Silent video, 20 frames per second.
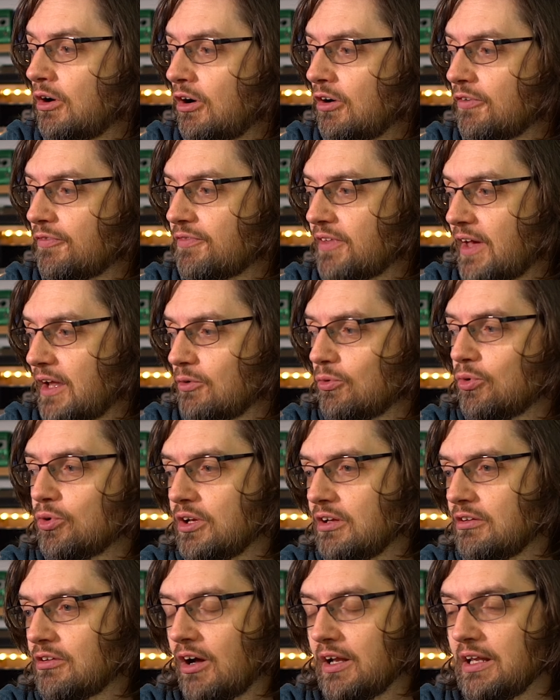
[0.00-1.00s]
of that
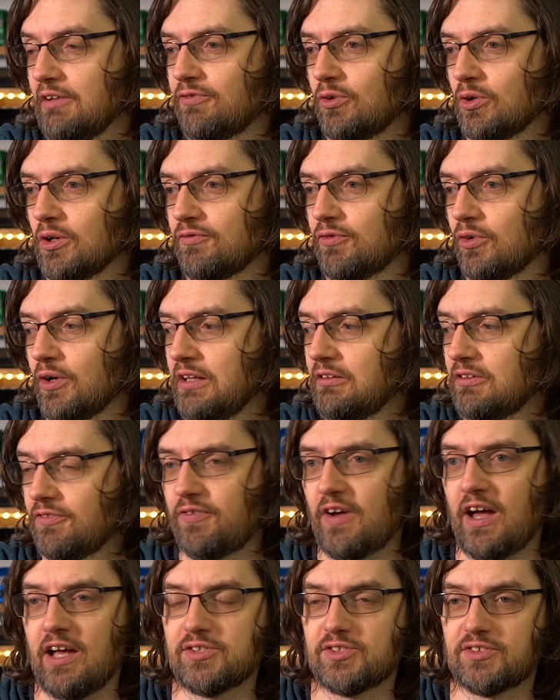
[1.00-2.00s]
Audient ID44
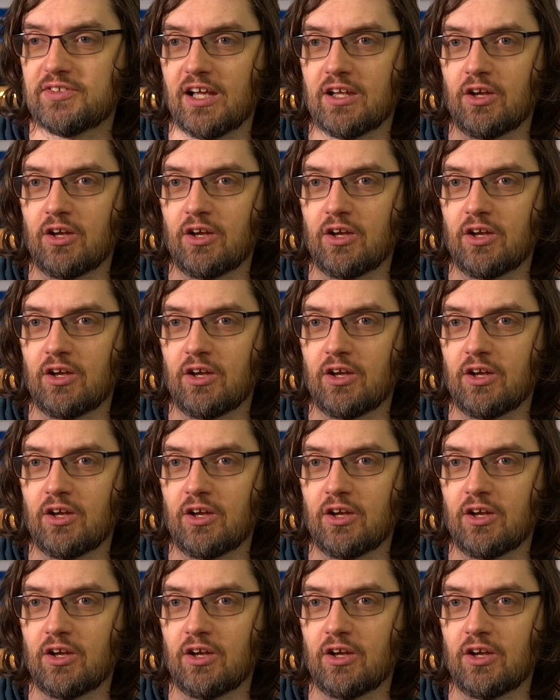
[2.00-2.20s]
interface